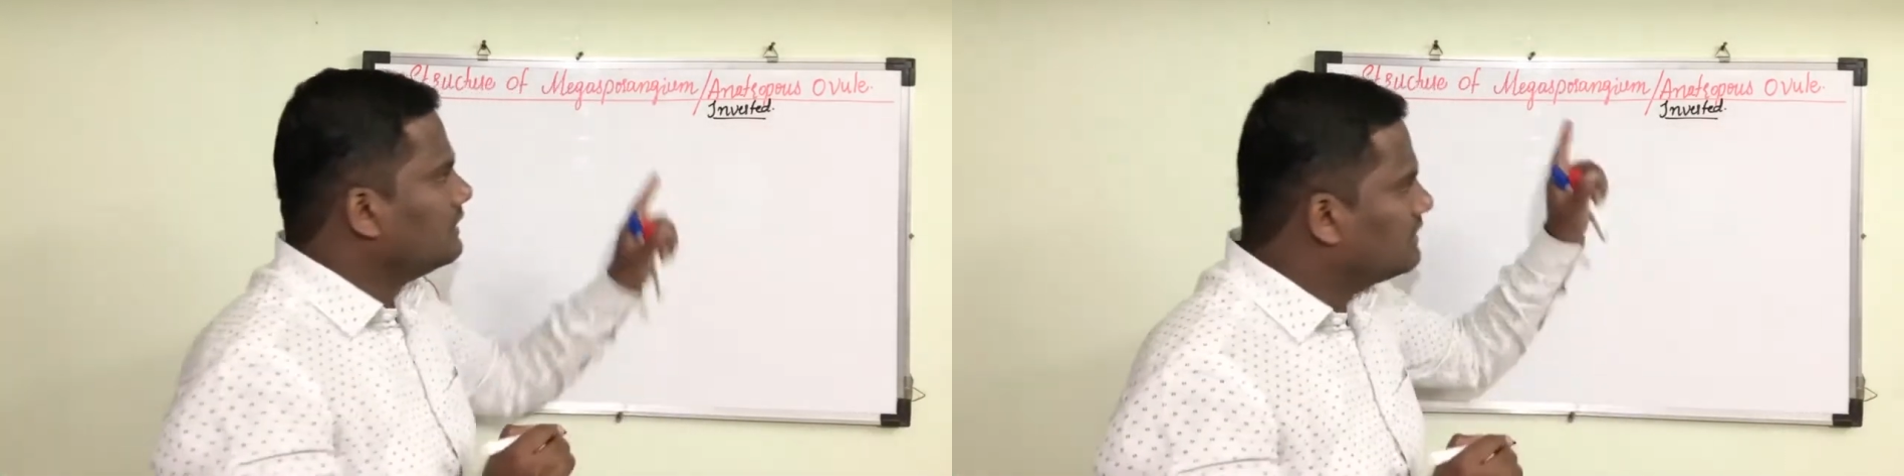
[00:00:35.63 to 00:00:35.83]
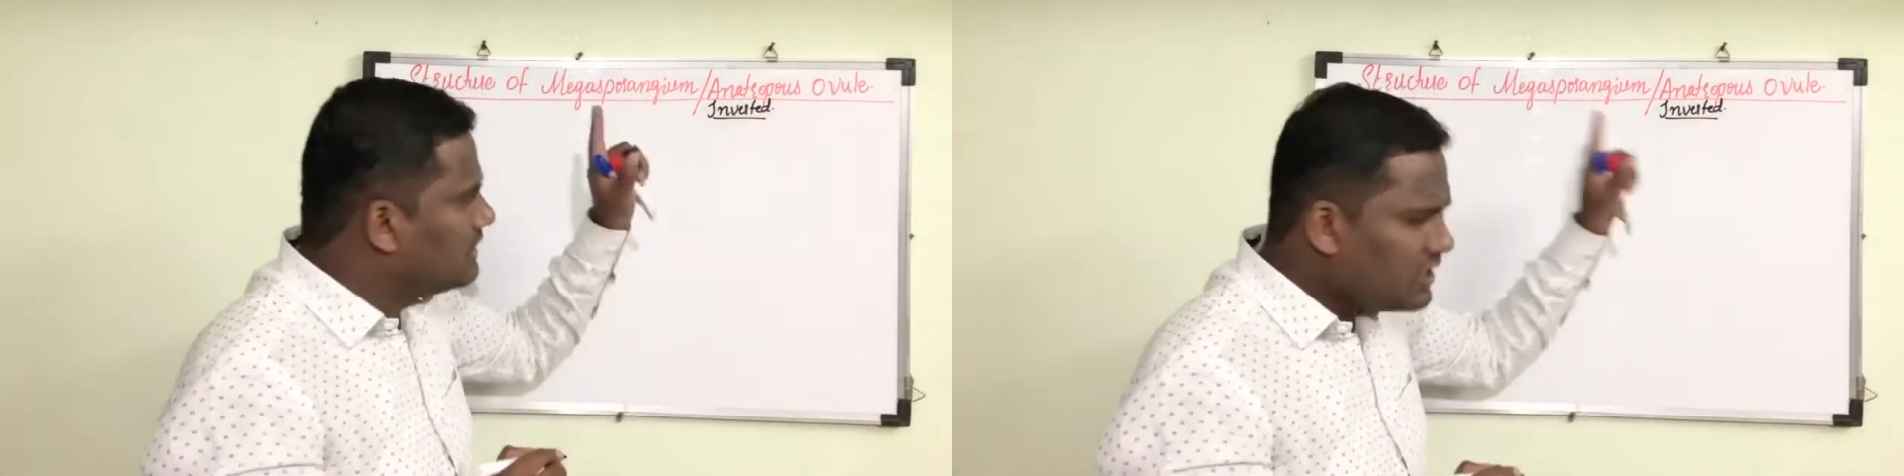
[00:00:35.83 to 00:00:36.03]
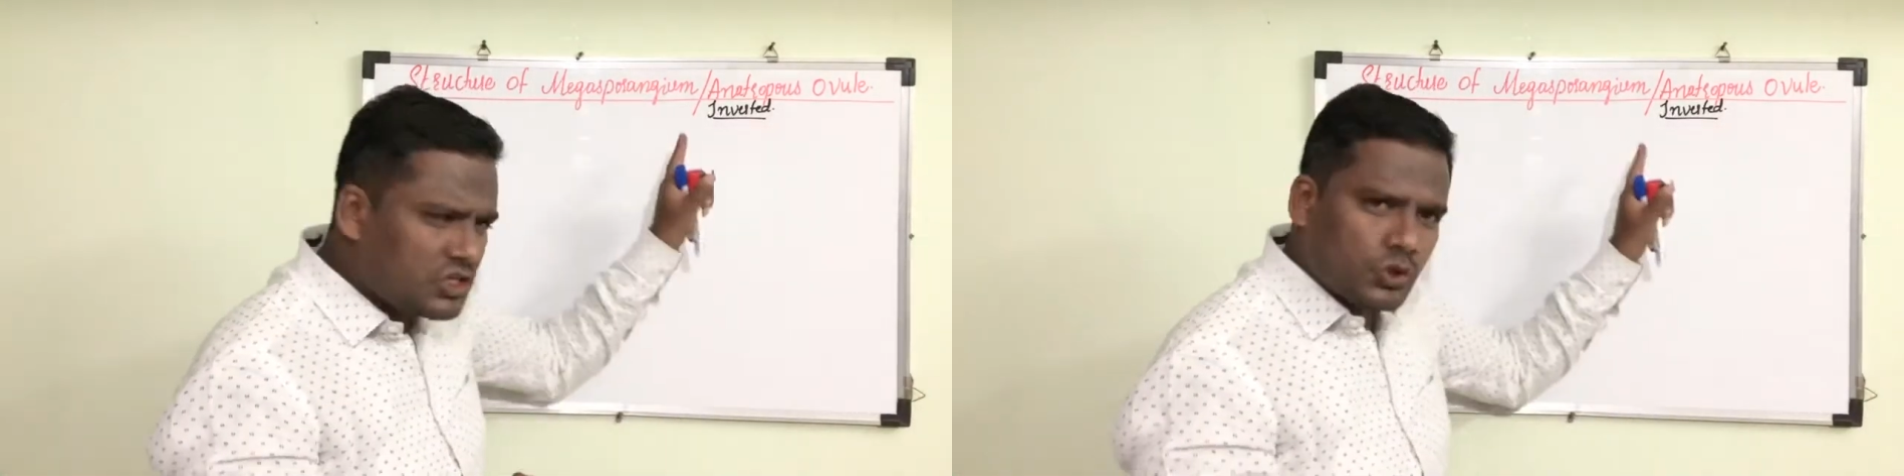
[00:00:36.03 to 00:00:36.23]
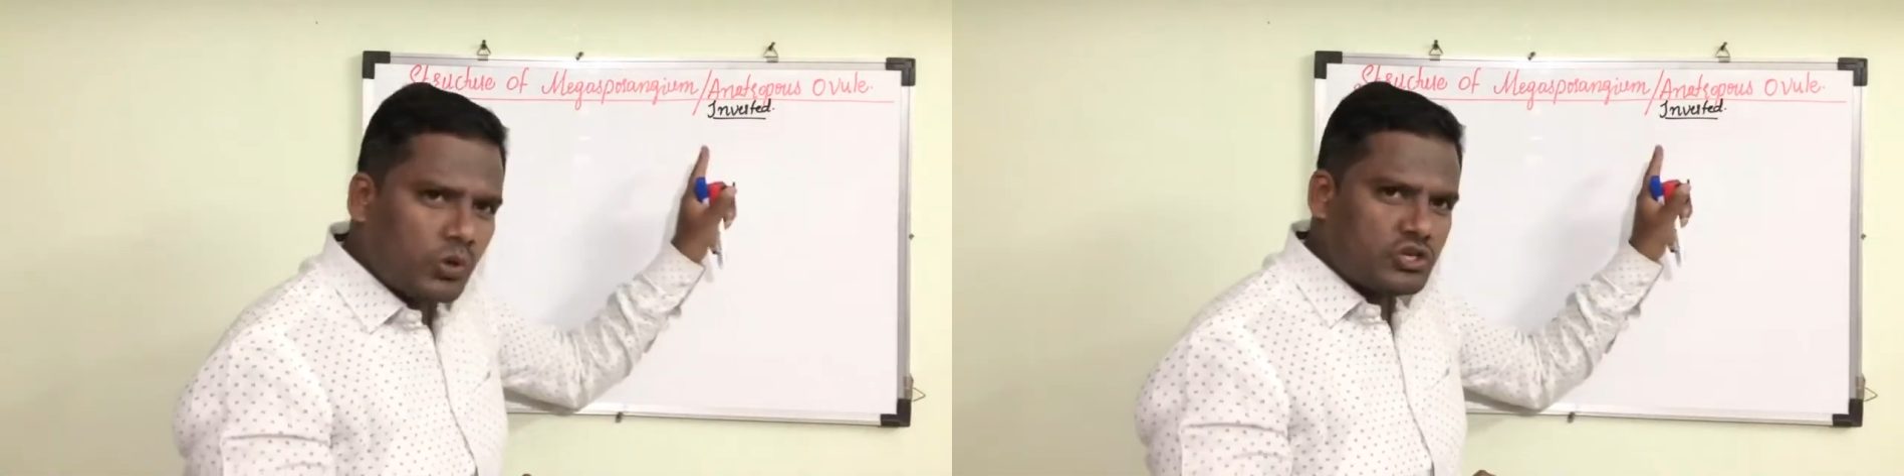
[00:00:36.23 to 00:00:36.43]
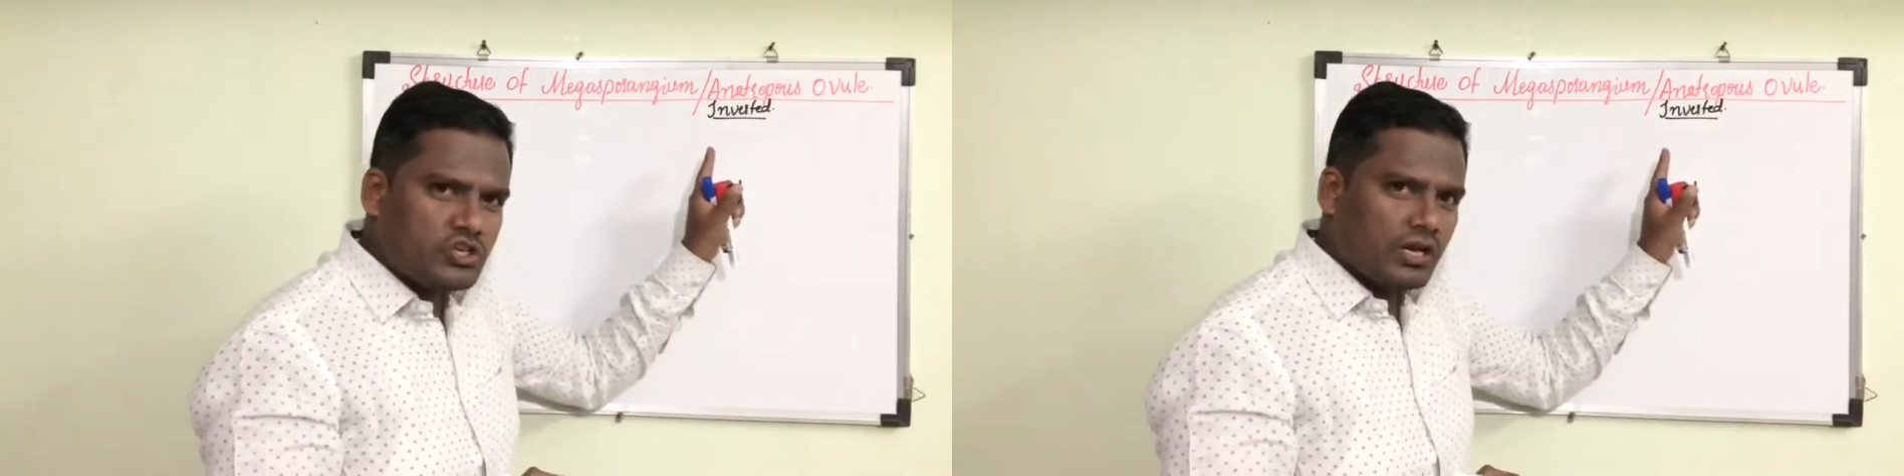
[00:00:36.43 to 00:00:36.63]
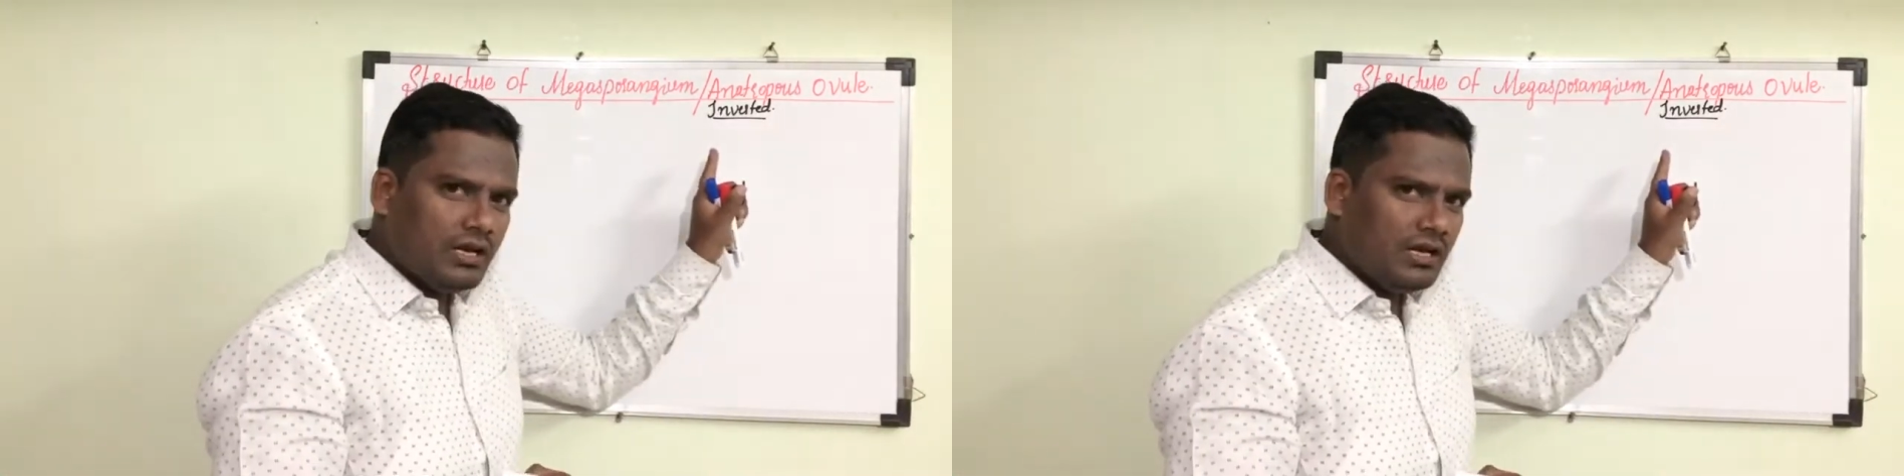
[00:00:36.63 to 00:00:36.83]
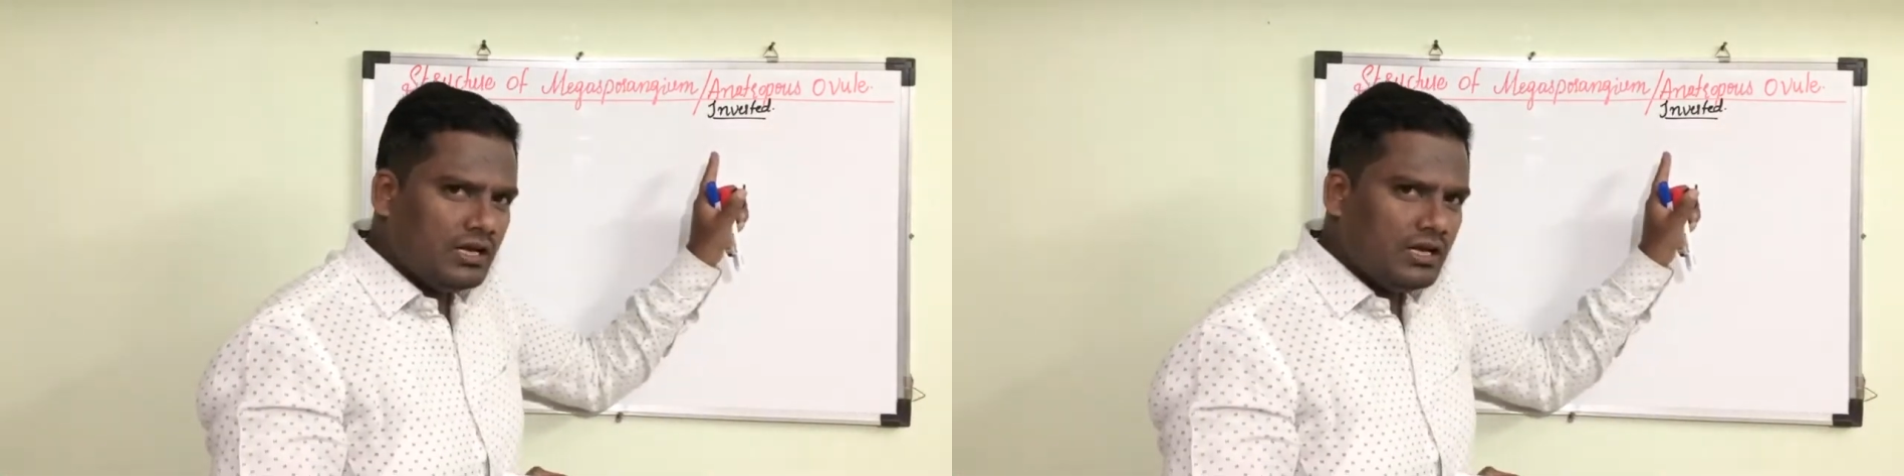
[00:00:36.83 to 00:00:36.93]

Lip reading: This question